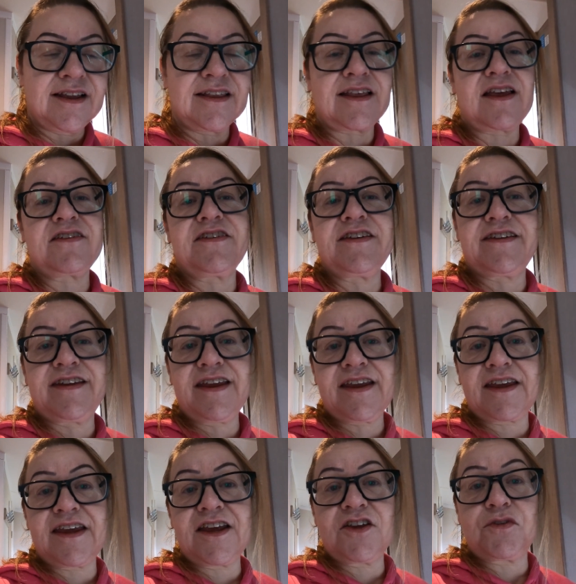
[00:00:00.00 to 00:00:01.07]
That's a
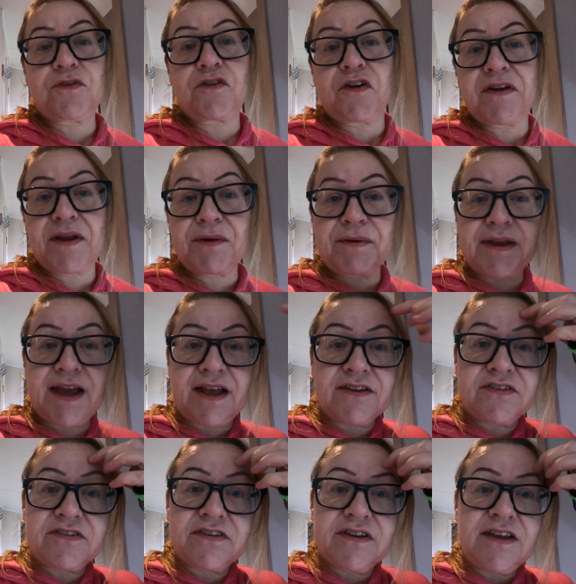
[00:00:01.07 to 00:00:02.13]
ticking because we've got no
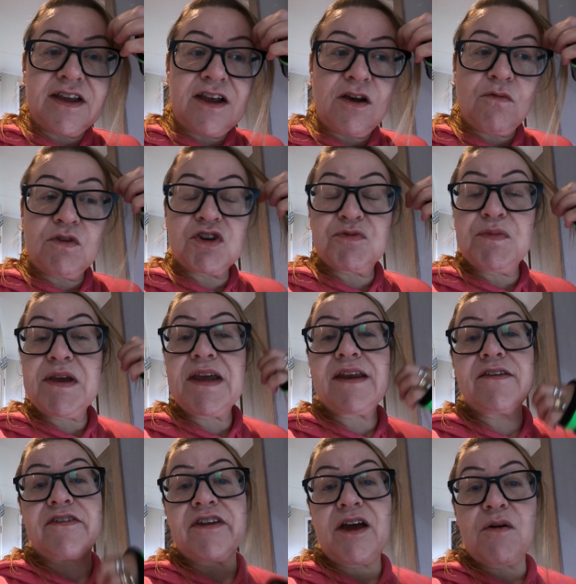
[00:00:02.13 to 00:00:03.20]
gas, which
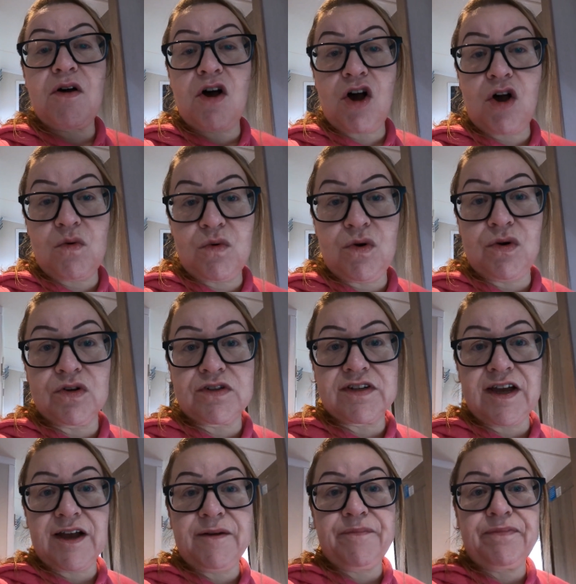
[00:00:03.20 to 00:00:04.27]
means no hot
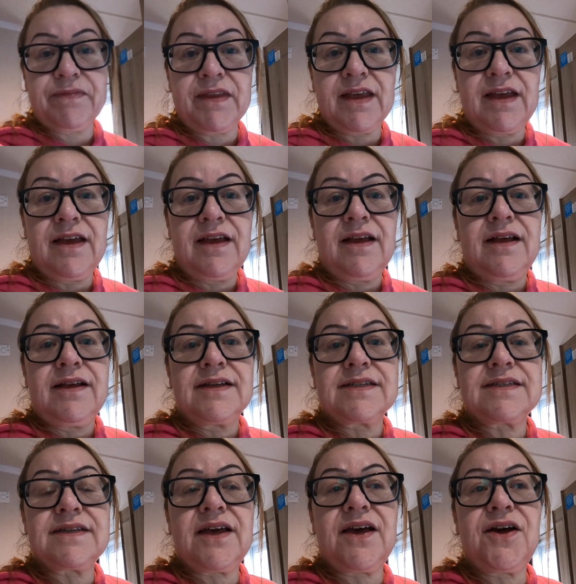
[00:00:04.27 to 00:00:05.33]
water.
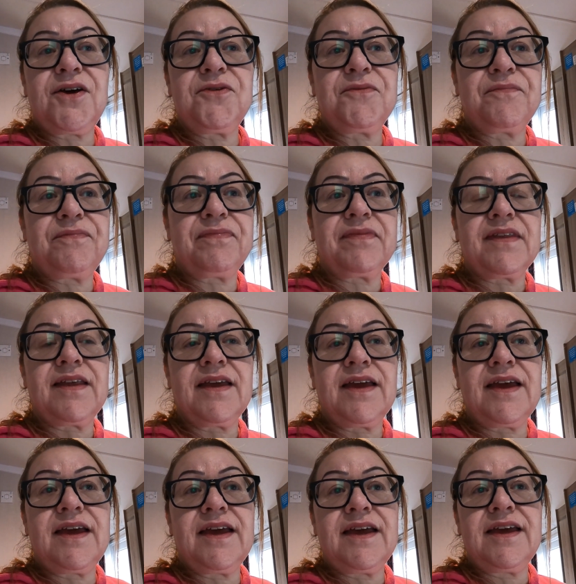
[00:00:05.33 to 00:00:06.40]
So
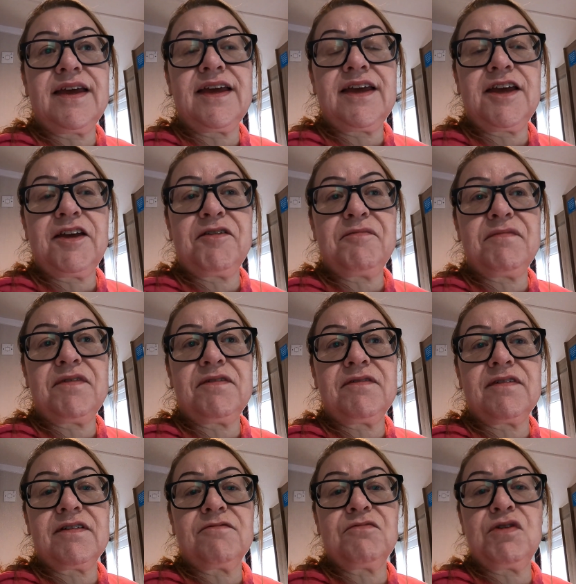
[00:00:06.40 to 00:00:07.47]
um,
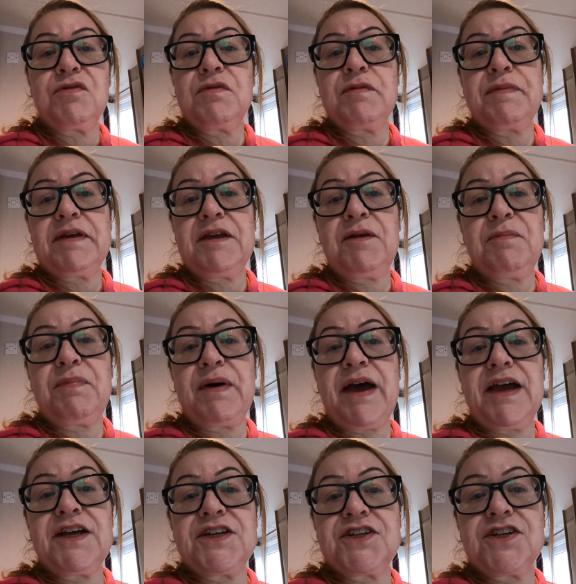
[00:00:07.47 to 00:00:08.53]
we're a bit
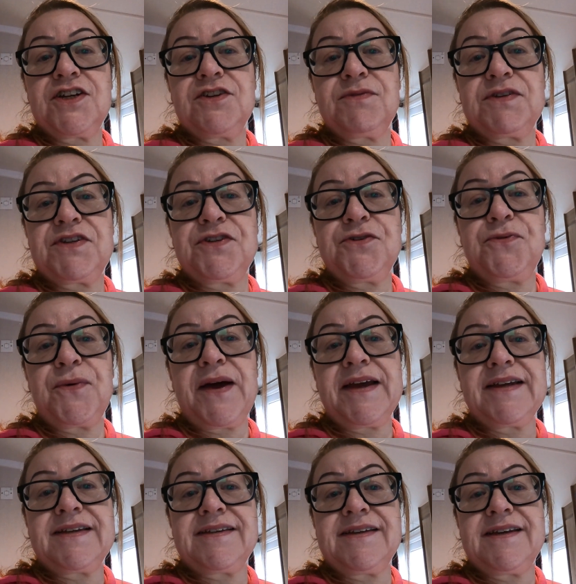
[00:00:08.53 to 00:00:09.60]
impatient. We're still
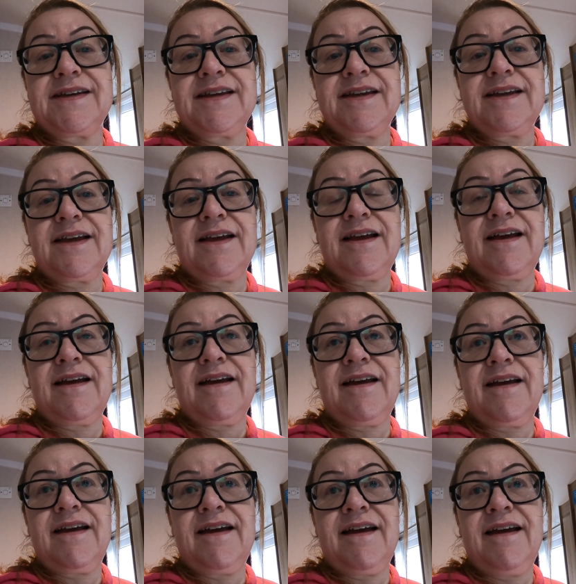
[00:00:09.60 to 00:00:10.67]
waiting.
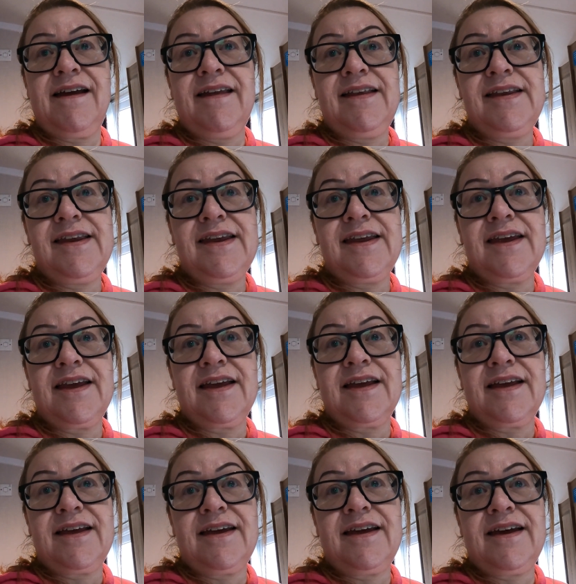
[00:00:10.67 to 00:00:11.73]
Impatient? I'm freezing.
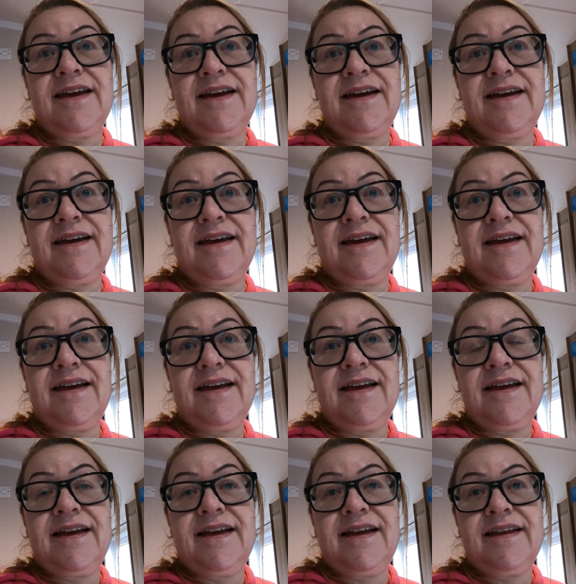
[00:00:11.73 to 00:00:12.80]
Yeah. freezing me.
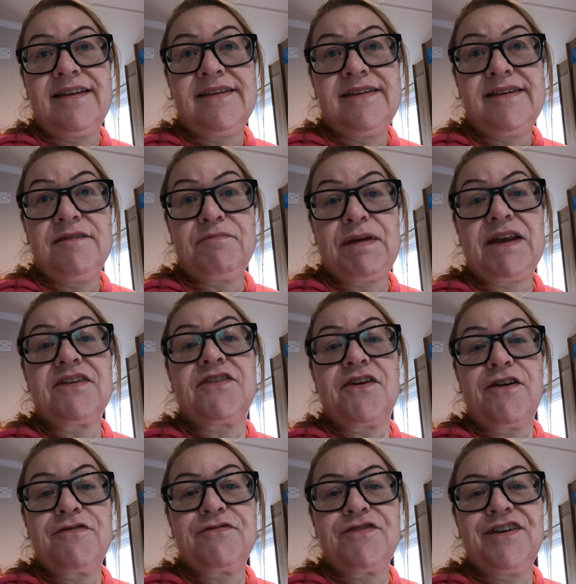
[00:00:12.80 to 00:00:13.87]
Bits
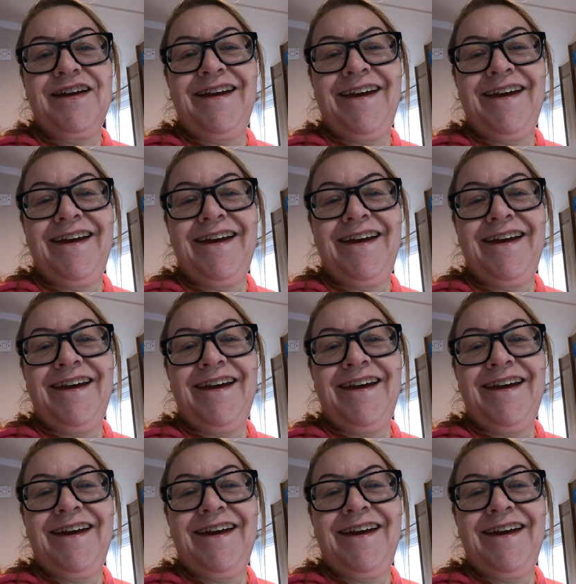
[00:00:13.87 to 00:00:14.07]
off.